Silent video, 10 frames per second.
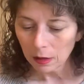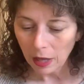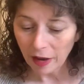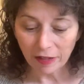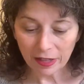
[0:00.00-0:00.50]

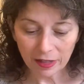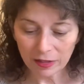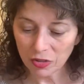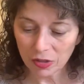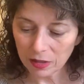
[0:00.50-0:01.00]

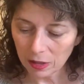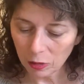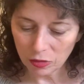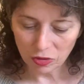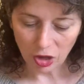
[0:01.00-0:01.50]
Everything's just in a
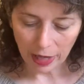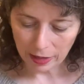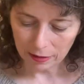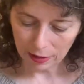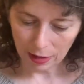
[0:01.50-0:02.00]

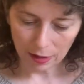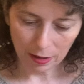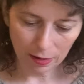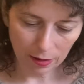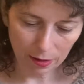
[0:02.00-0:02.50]
giant like
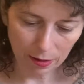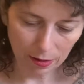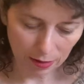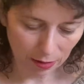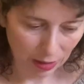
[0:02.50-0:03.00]

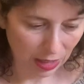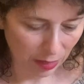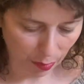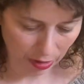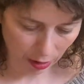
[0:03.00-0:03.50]

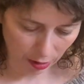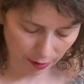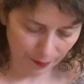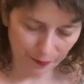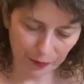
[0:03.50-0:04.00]
heap here.
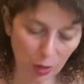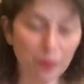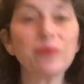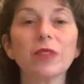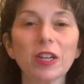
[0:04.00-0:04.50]
Oh,
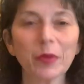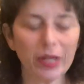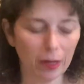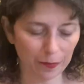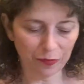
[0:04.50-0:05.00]
here we
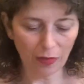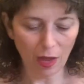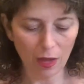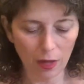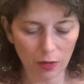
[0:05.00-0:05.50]
go.
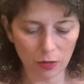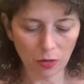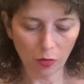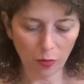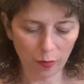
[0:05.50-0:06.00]

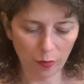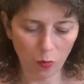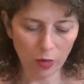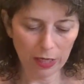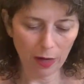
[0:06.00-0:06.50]
So
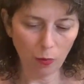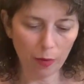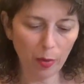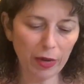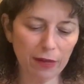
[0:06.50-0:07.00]
at one
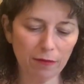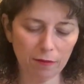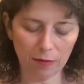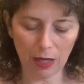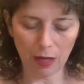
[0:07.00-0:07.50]
point,
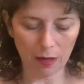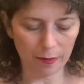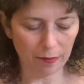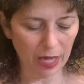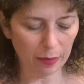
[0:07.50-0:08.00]

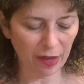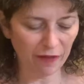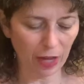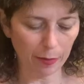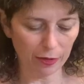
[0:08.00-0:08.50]
Magpie
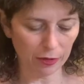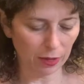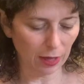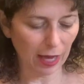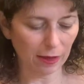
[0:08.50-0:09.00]
Fibers
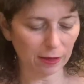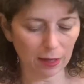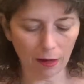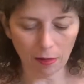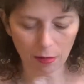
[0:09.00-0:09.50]
had a
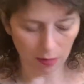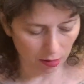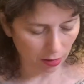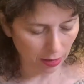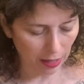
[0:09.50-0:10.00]
sale
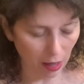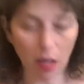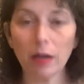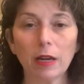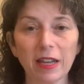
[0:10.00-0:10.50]

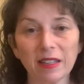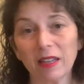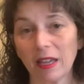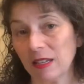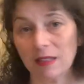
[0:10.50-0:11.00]
on, I think,
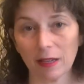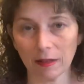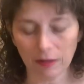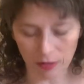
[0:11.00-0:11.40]
anything in